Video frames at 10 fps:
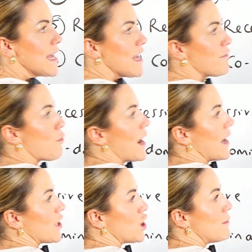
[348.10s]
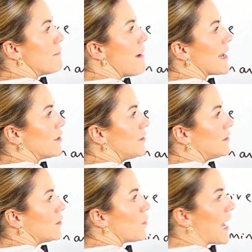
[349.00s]
If we're a human male,
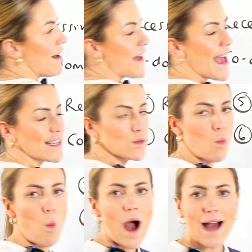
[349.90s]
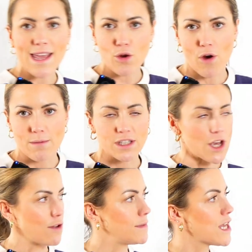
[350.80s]
we have XY
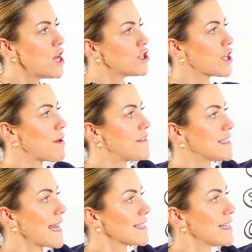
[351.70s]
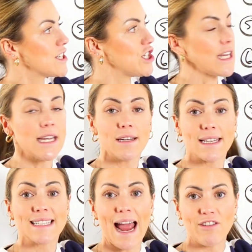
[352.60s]
chromosomes. So if a sex-linked gene
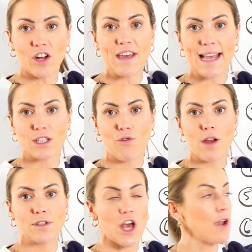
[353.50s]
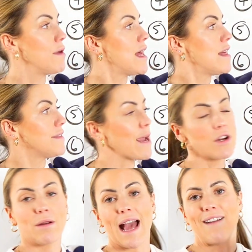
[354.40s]
is carried on the X chromosome, they
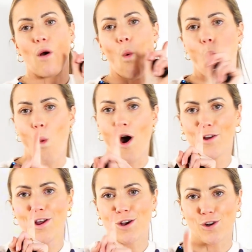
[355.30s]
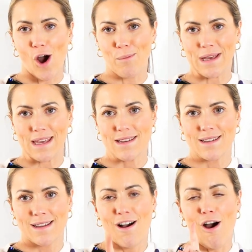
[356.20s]
would only have one copy
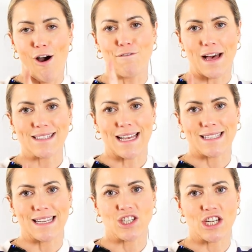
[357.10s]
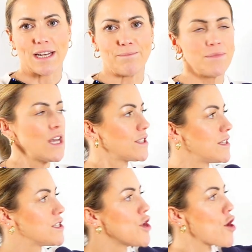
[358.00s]
of that sex-linked gene.
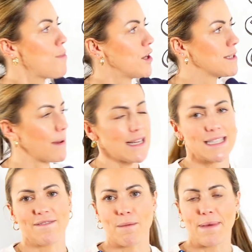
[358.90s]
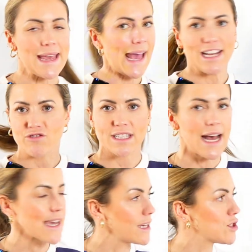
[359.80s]
So there's no possibility of them being
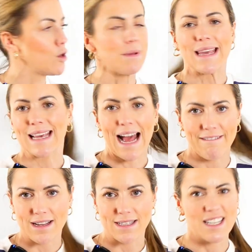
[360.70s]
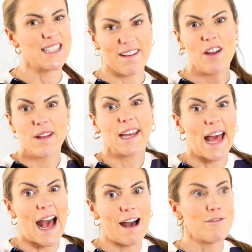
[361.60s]
heterozygous or being carriers, because they're only going
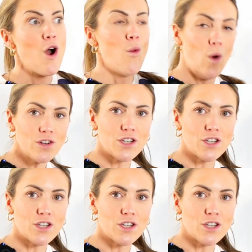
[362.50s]
to have one